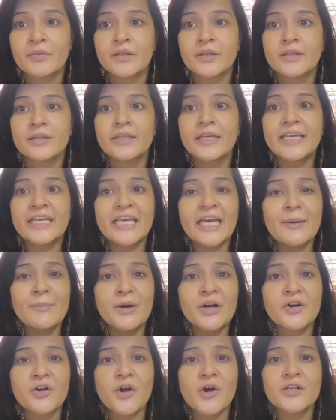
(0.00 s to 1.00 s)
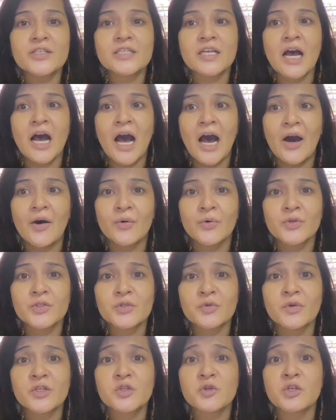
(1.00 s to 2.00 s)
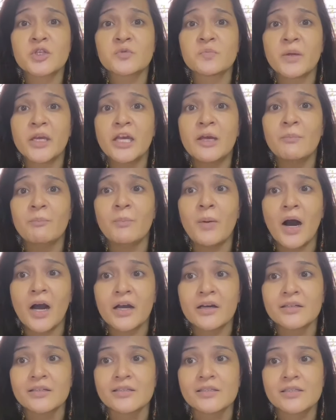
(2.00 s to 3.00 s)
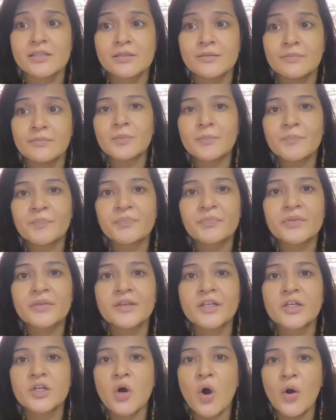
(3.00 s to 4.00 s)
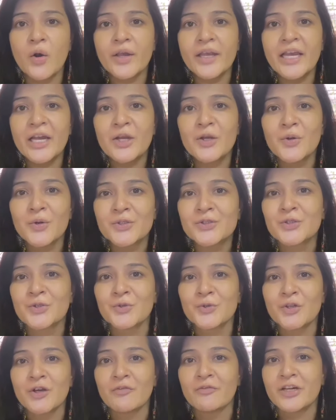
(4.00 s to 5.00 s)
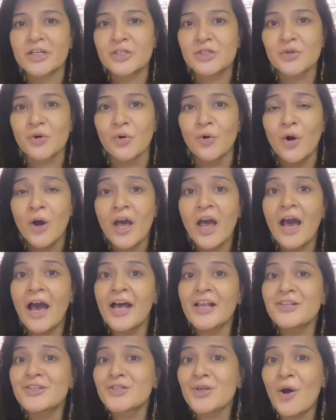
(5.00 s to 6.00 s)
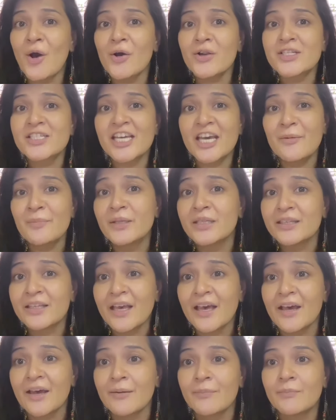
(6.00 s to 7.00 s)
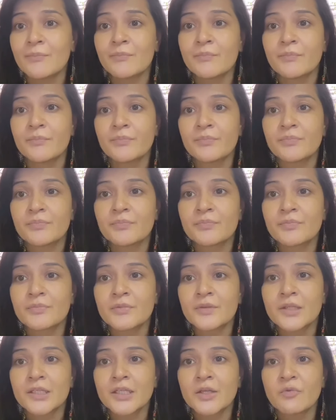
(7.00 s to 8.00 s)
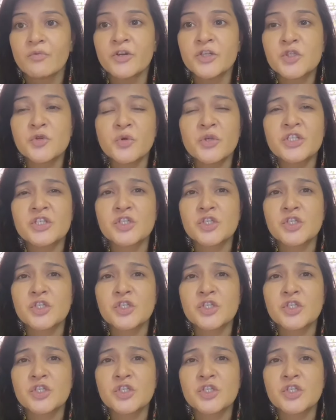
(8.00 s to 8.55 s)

They came across a house which was being boggled. The donkey looked through the window and saw a table there which was